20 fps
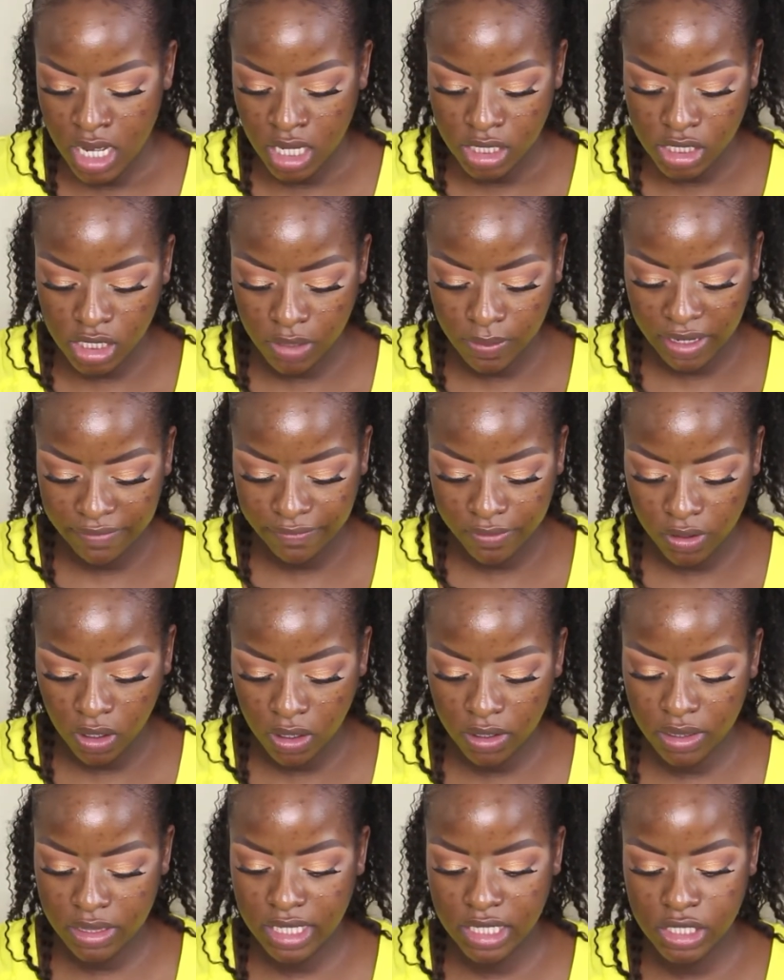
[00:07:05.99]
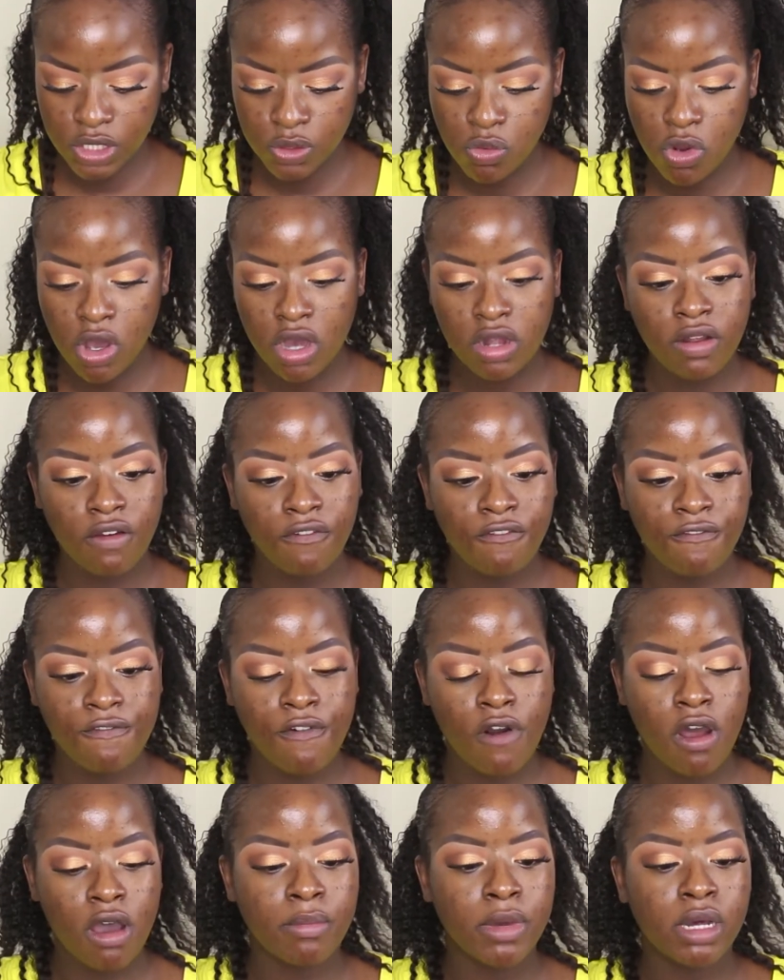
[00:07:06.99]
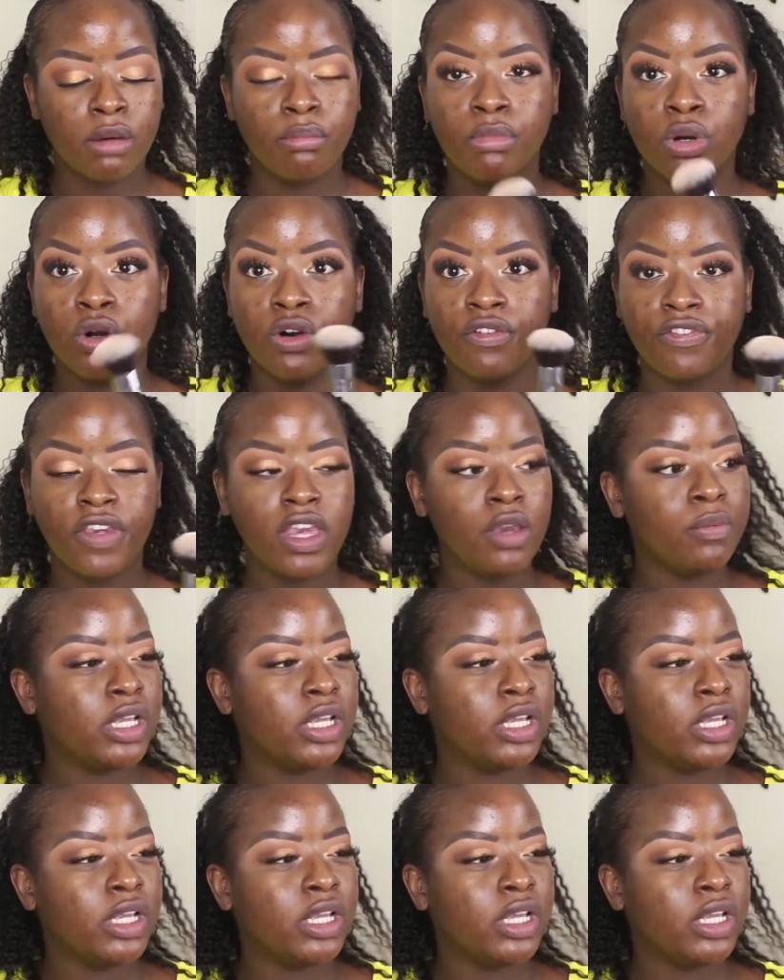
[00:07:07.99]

So I've got this one from Morphe,